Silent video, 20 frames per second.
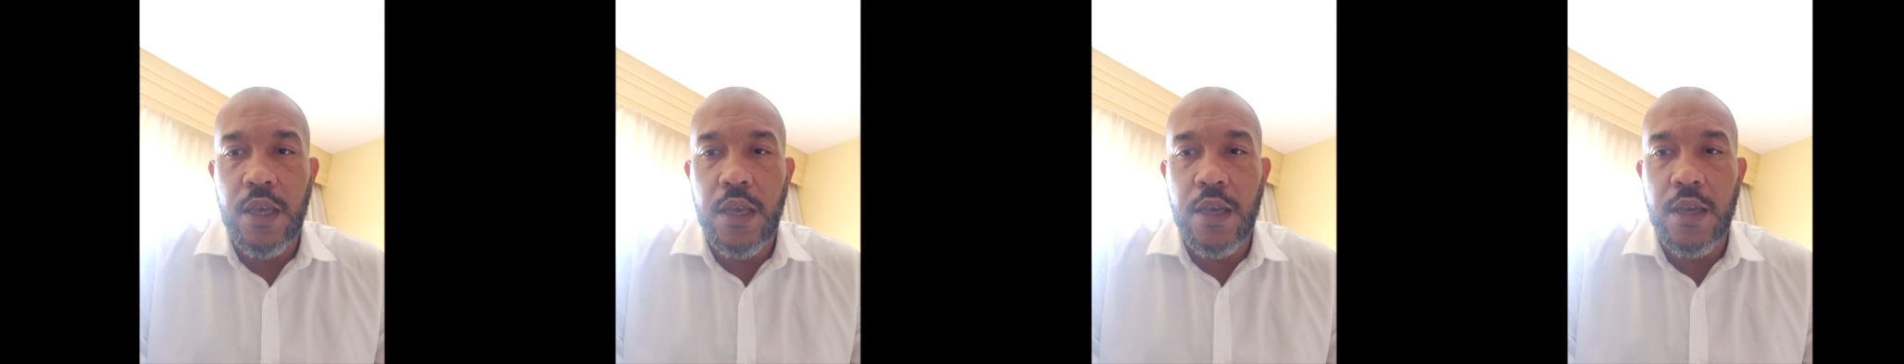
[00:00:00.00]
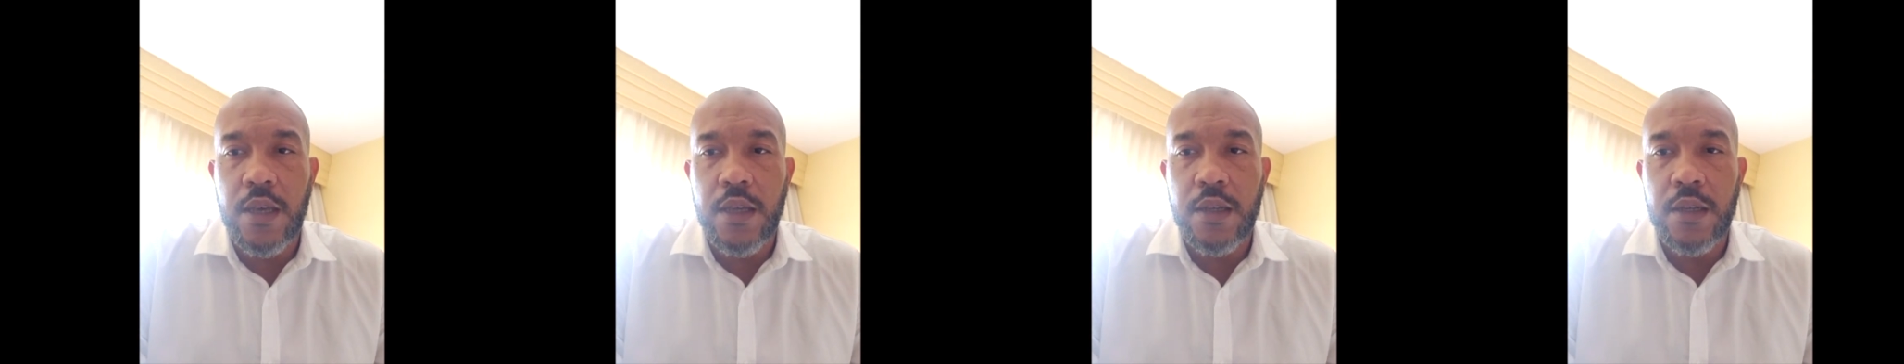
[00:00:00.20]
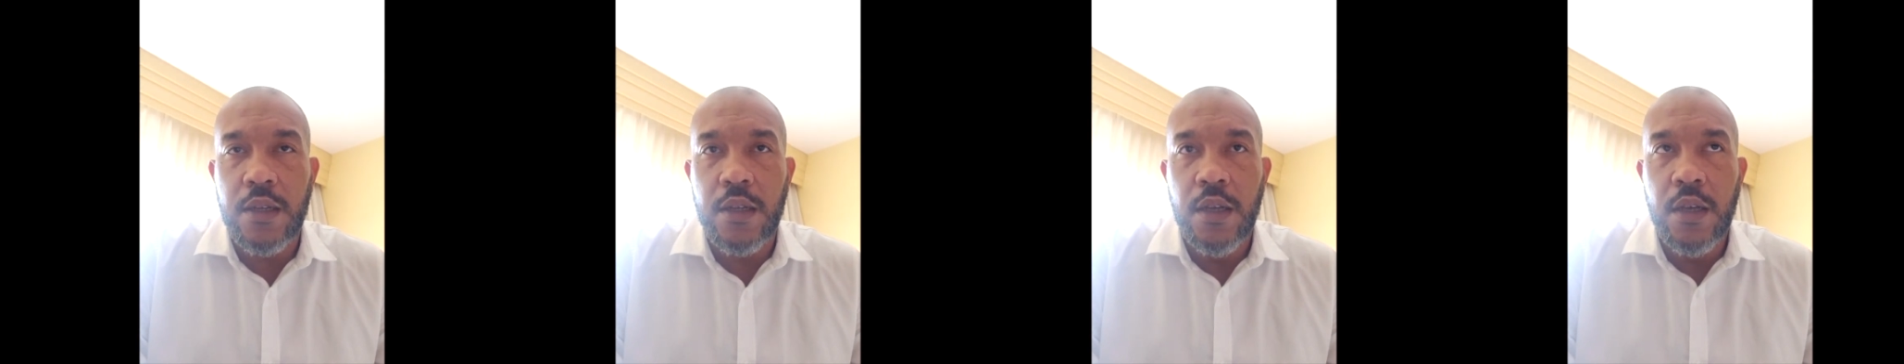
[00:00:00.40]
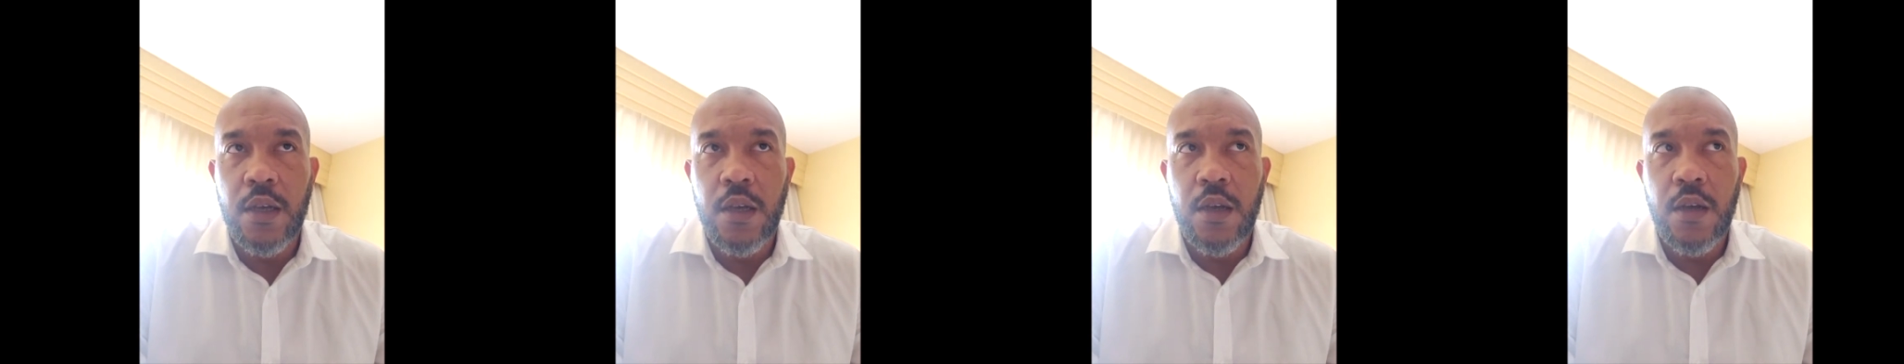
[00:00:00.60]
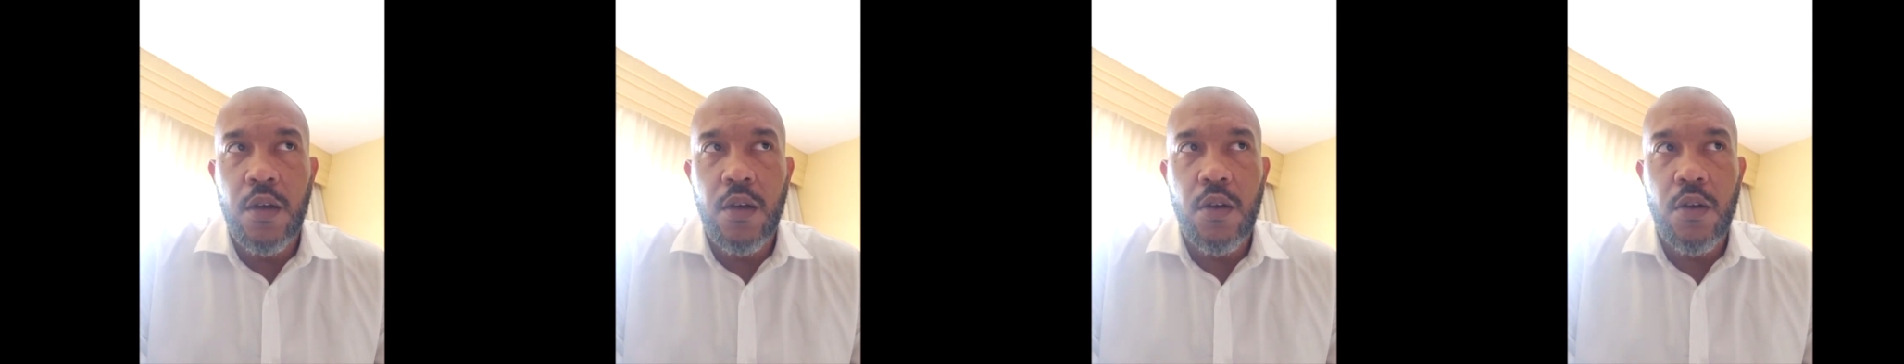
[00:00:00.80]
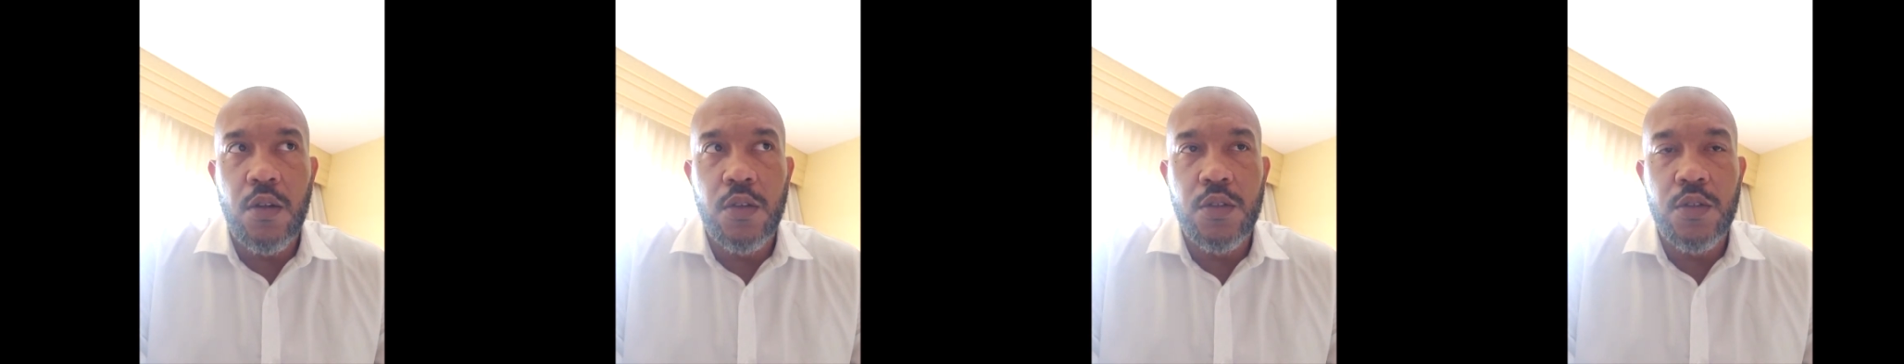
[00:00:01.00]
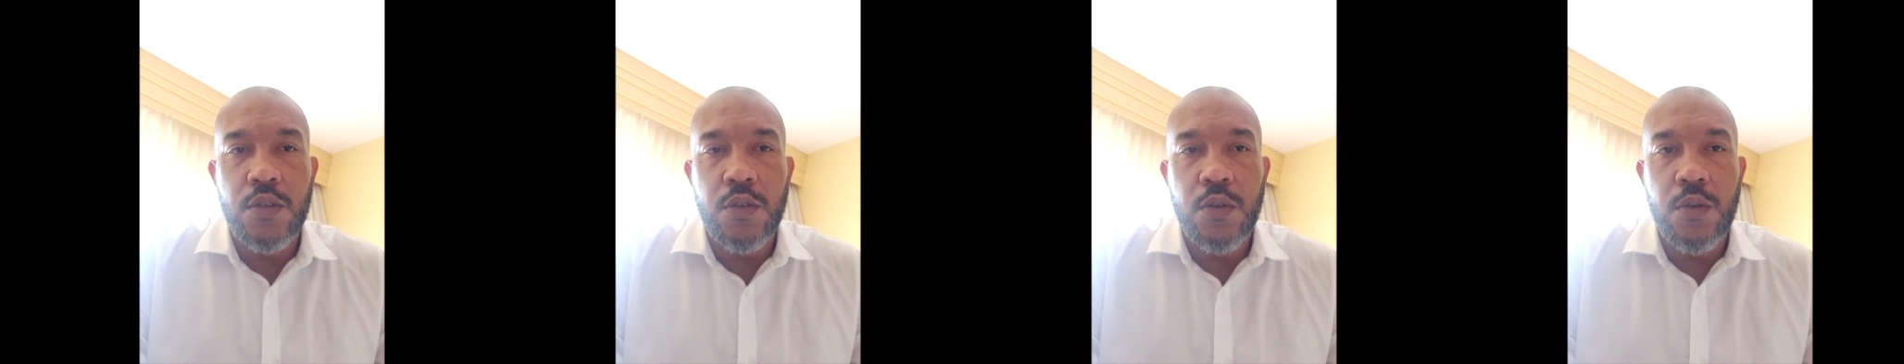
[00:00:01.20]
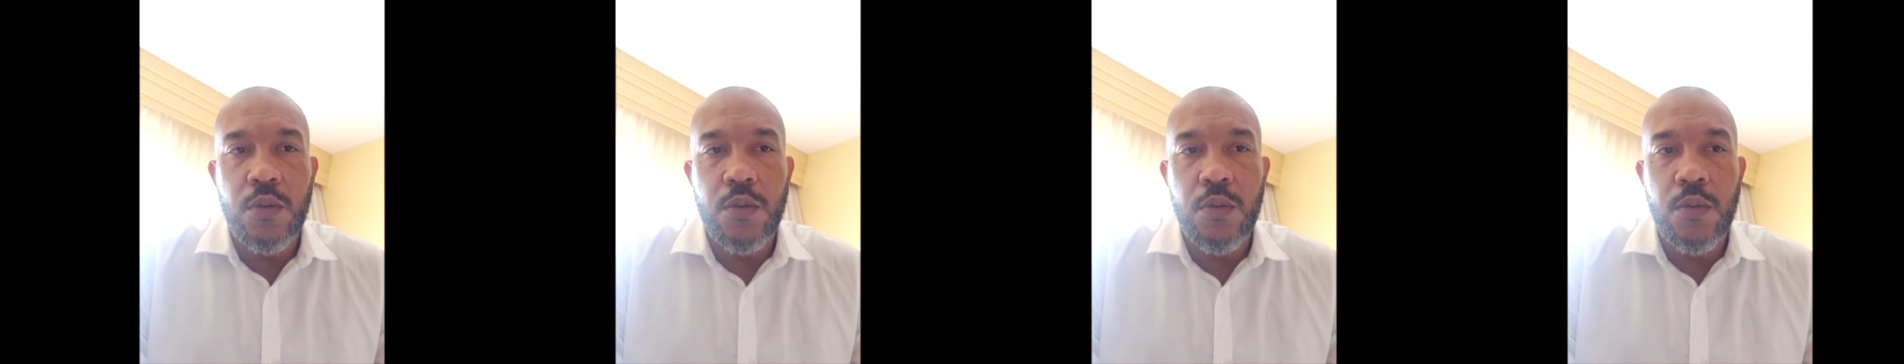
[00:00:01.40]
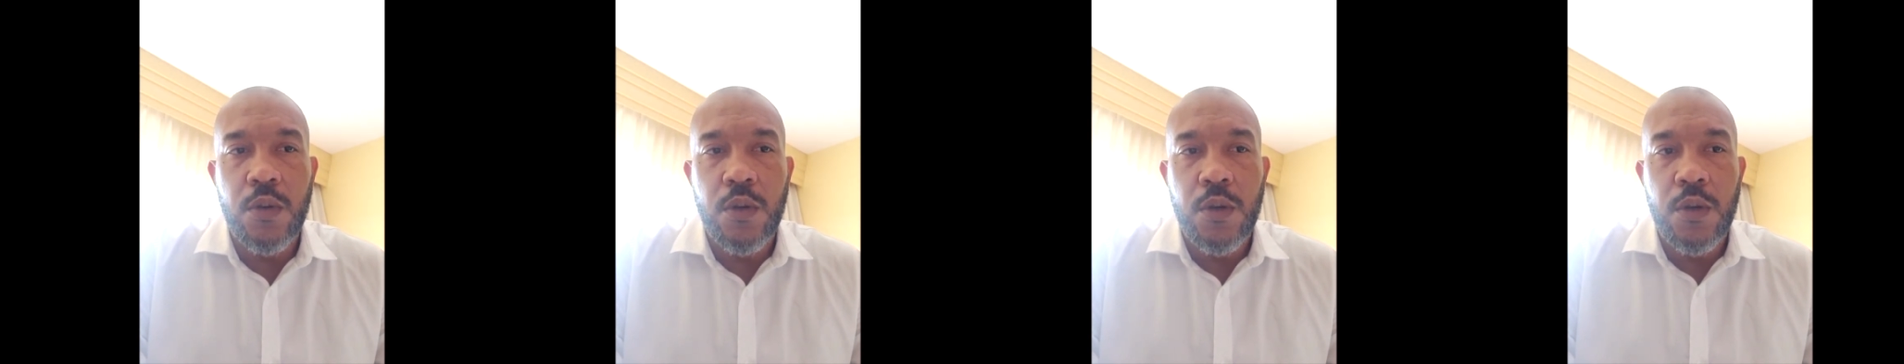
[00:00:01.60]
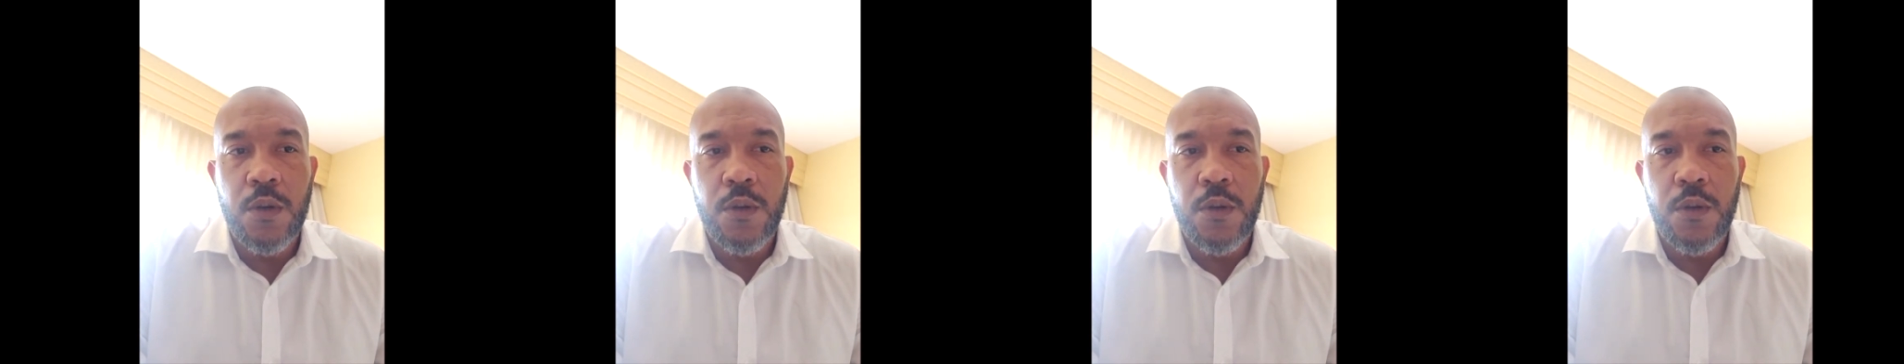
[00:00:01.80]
and also